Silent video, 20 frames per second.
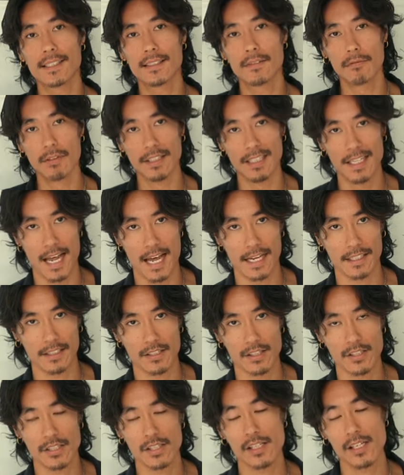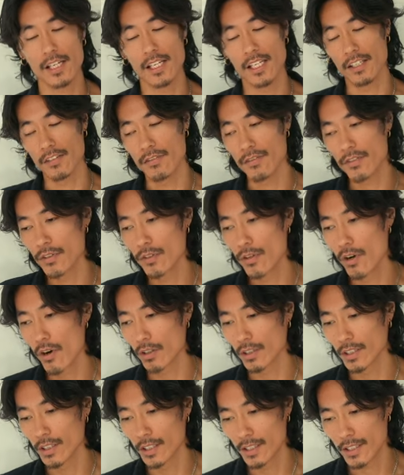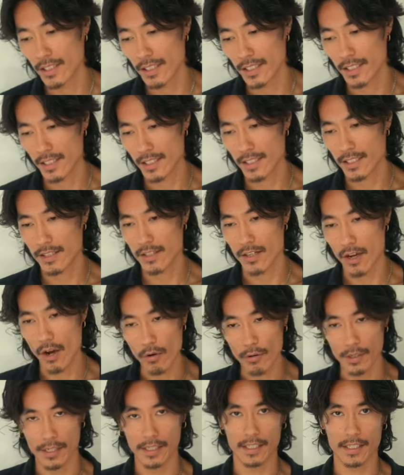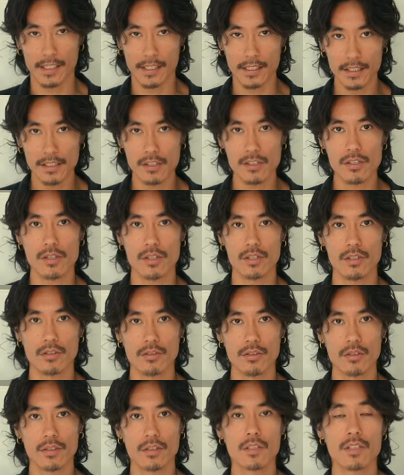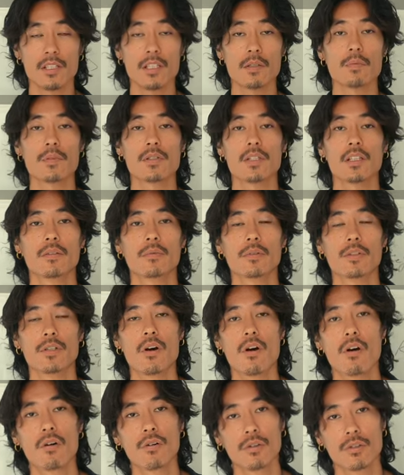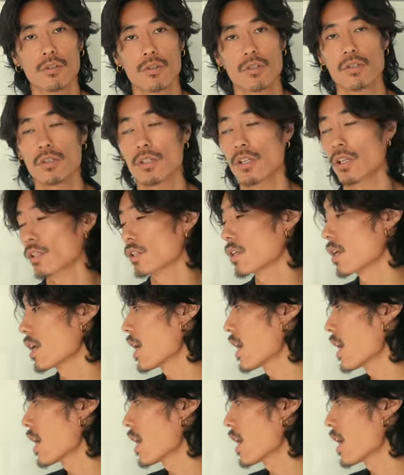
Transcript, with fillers: relaxed, and if you're not going into the deep state of your consciousness,